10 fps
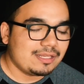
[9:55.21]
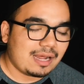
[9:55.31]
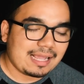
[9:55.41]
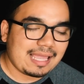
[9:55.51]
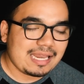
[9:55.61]
I
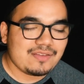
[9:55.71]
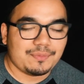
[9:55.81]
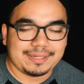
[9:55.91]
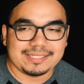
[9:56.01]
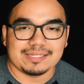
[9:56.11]
mean, I can't
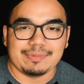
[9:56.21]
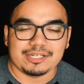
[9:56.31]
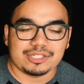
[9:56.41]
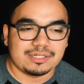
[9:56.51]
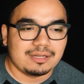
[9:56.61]
even begin to
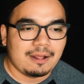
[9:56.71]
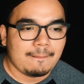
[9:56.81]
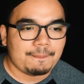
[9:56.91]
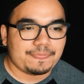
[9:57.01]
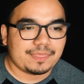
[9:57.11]
mention
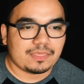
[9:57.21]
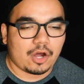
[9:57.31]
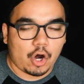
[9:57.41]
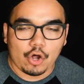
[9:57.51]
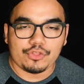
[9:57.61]

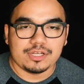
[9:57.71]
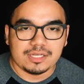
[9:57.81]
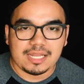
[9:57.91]
all the